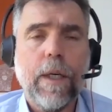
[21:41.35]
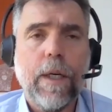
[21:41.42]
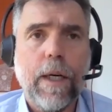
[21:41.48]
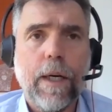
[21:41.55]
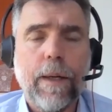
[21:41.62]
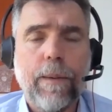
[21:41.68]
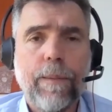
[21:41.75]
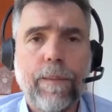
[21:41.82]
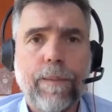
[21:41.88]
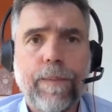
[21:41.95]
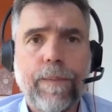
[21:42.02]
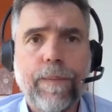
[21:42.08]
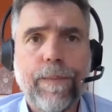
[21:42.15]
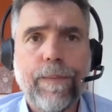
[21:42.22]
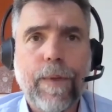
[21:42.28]

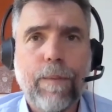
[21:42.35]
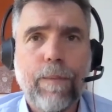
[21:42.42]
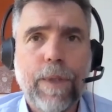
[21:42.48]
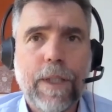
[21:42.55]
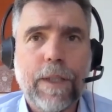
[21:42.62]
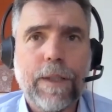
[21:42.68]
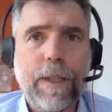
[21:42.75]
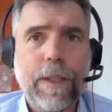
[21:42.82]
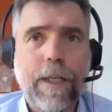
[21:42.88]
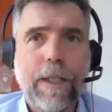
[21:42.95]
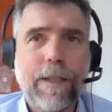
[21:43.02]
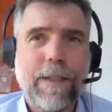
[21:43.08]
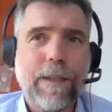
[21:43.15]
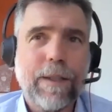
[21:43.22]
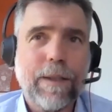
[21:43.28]
but it's
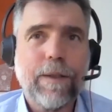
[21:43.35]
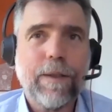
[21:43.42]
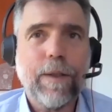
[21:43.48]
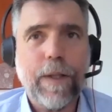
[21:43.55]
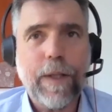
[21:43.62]
sort of,